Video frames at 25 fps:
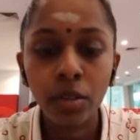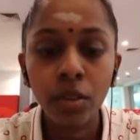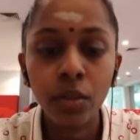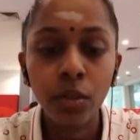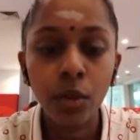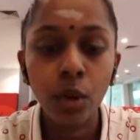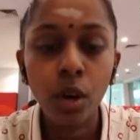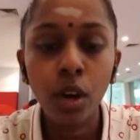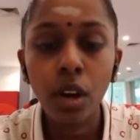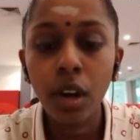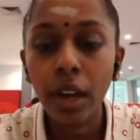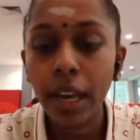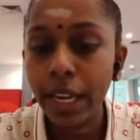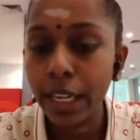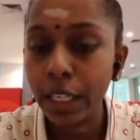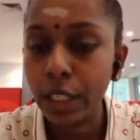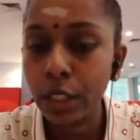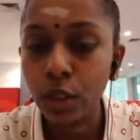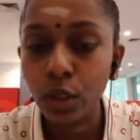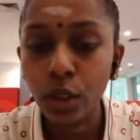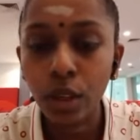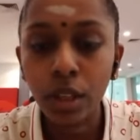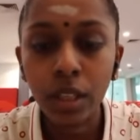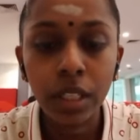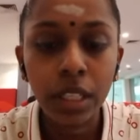These talk
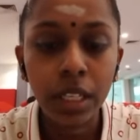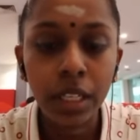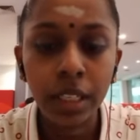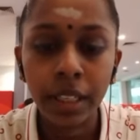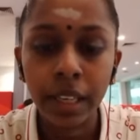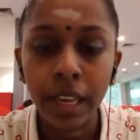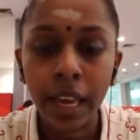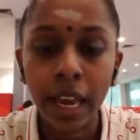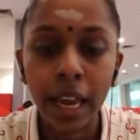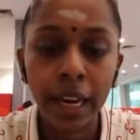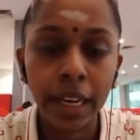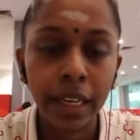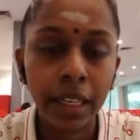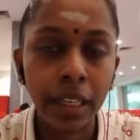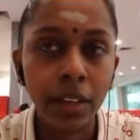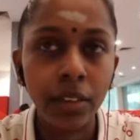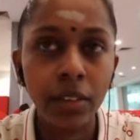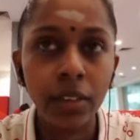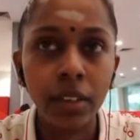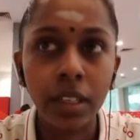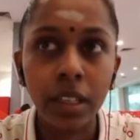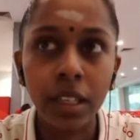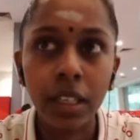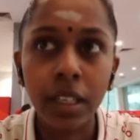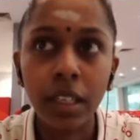shows really helped
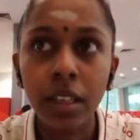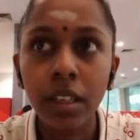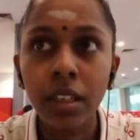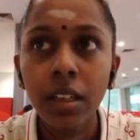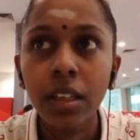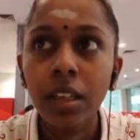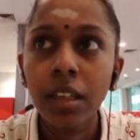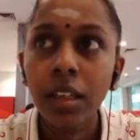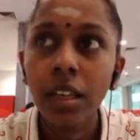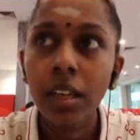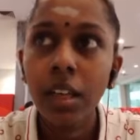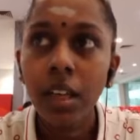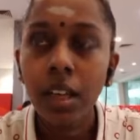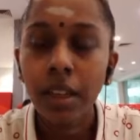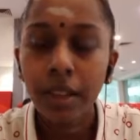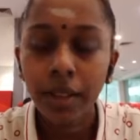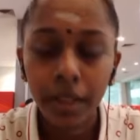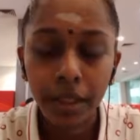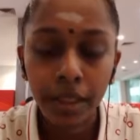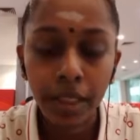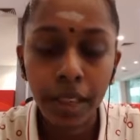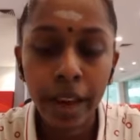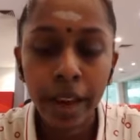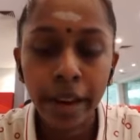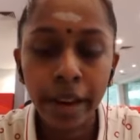me very well.
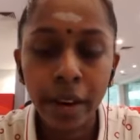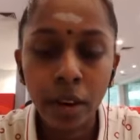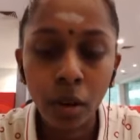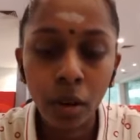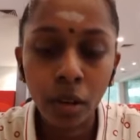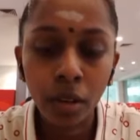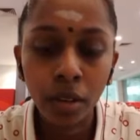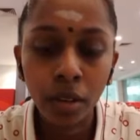Thank you.